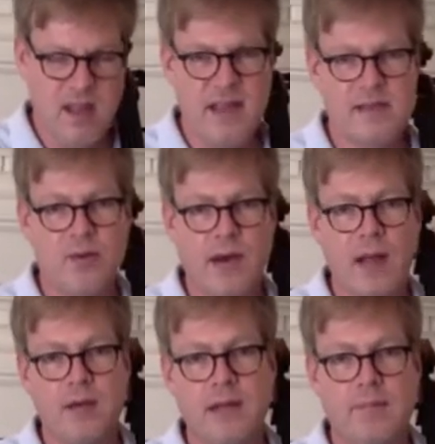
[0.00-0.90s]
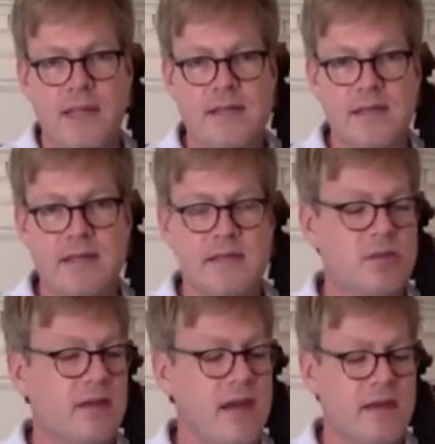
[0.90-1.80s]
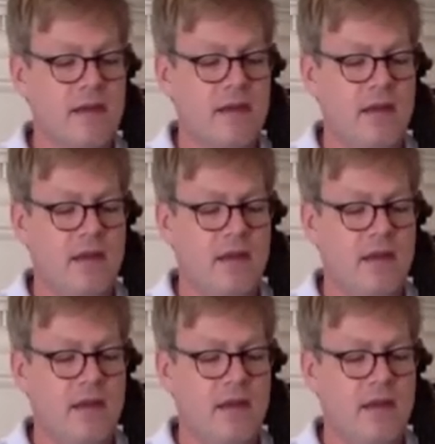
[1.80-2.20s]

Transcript: much as growly and bassy as you like.